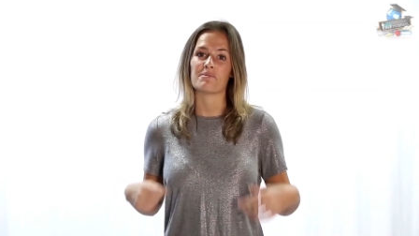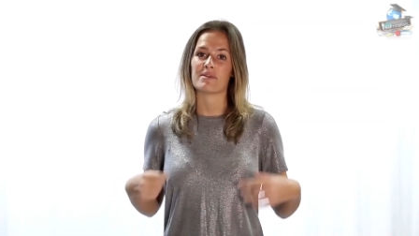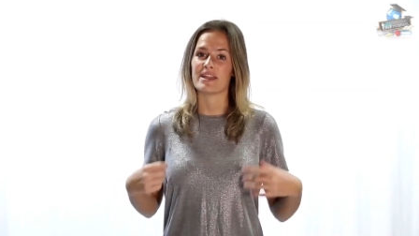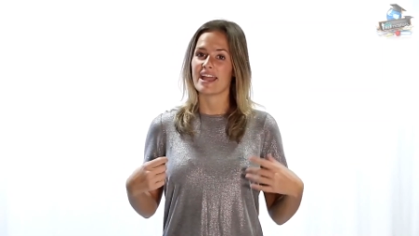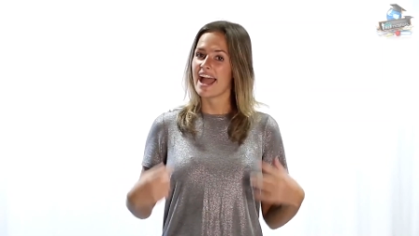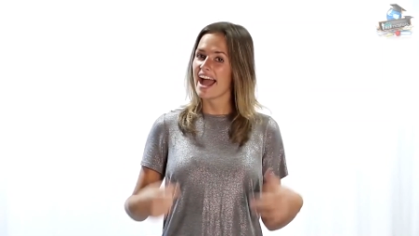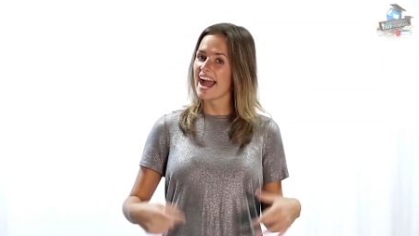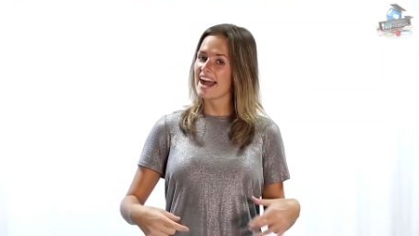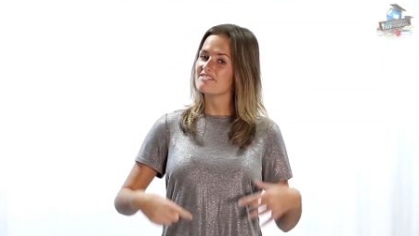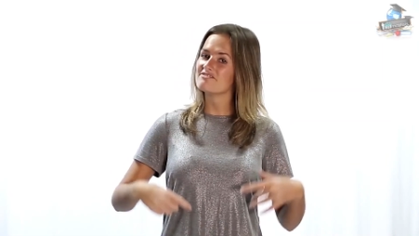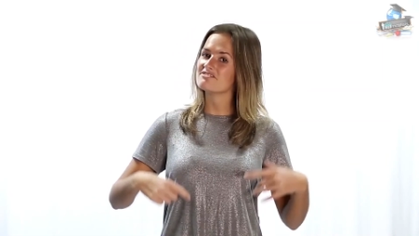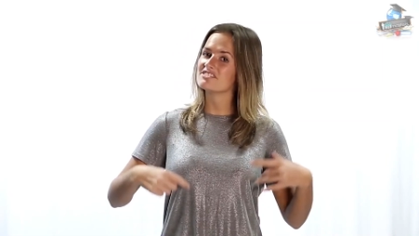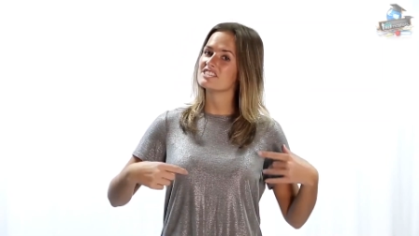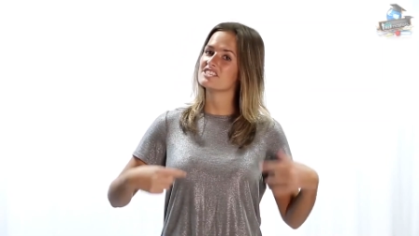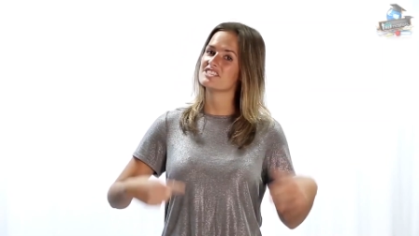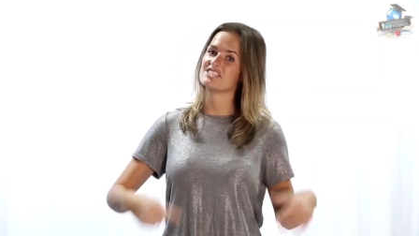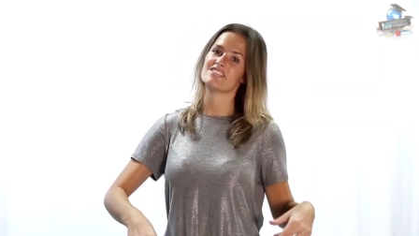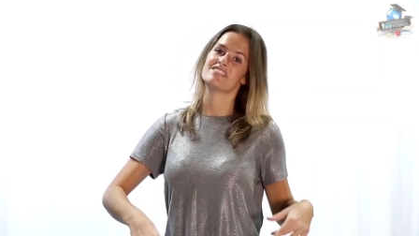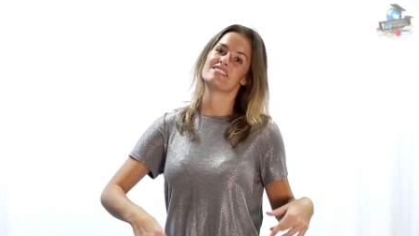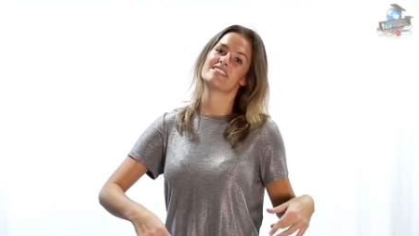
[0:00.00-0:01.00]
We have
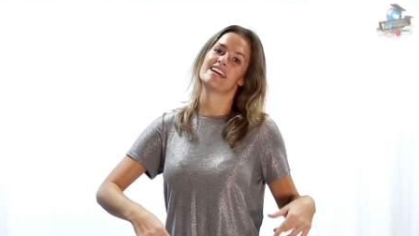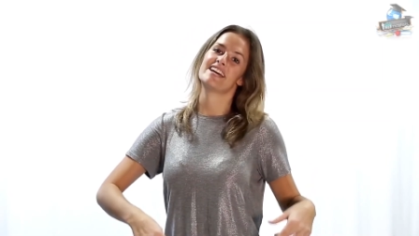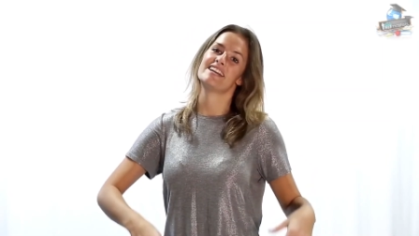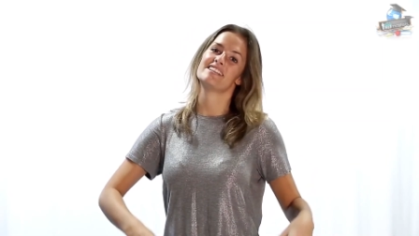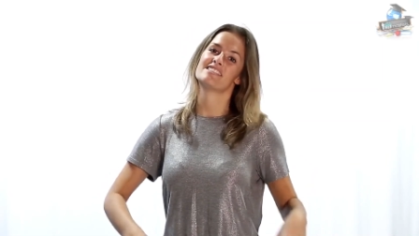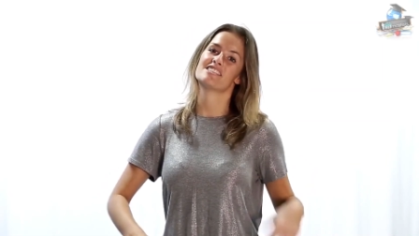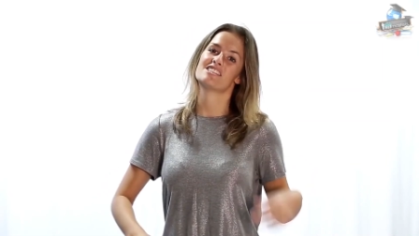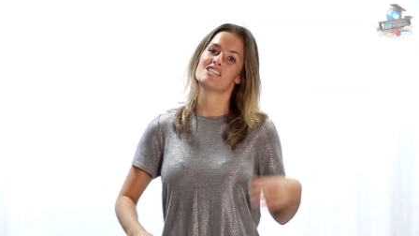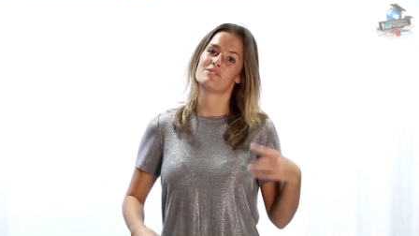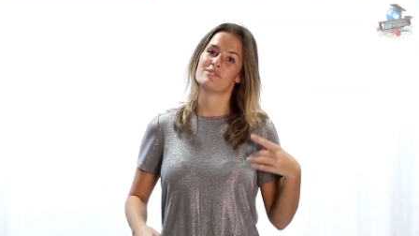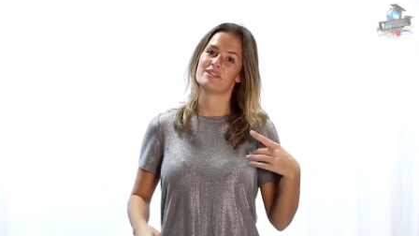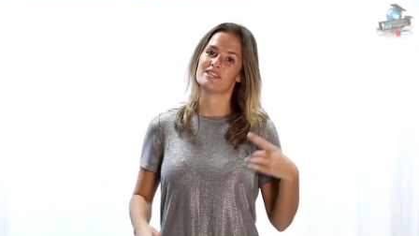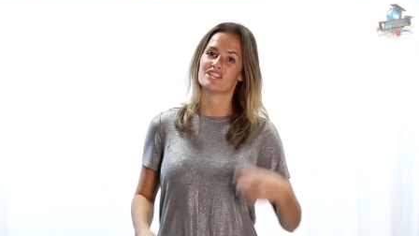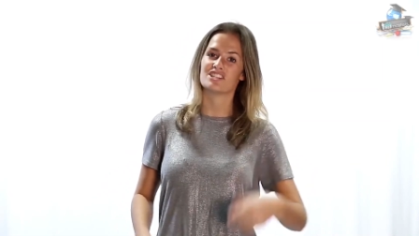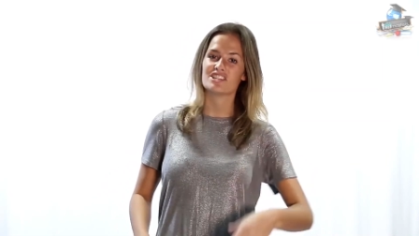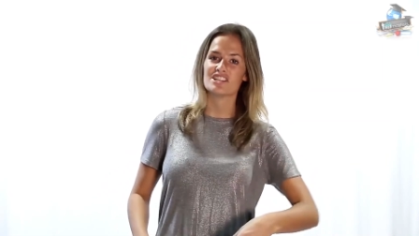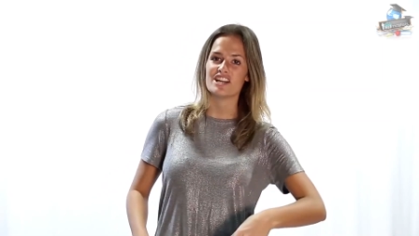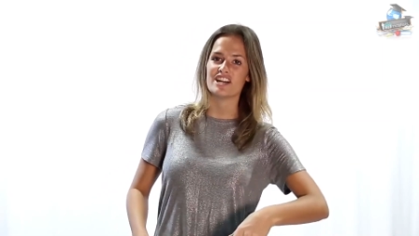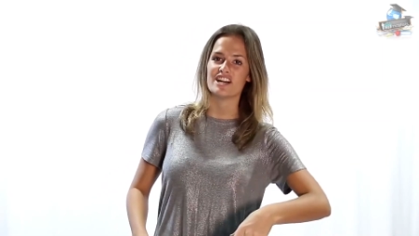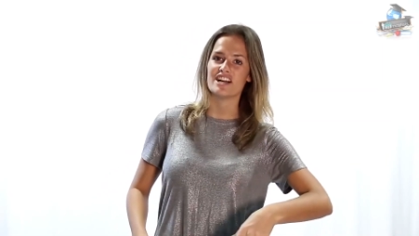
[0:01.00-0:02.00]
to do this to
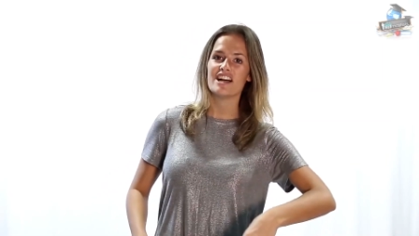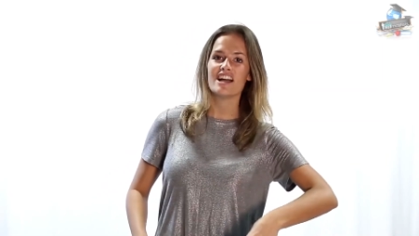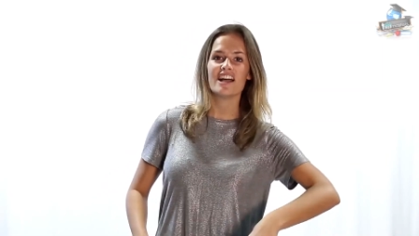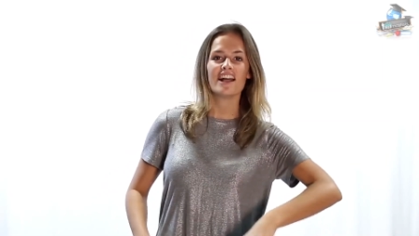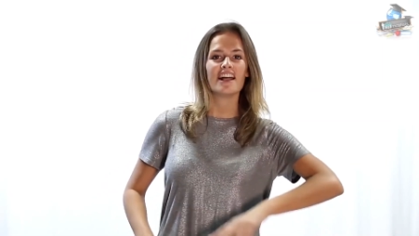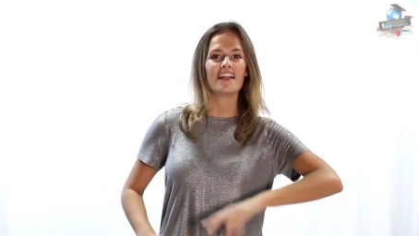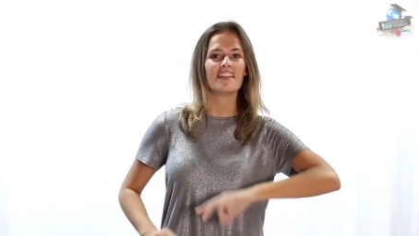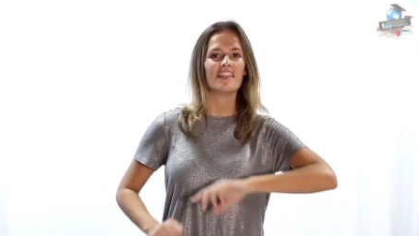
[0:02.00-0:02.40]
ensure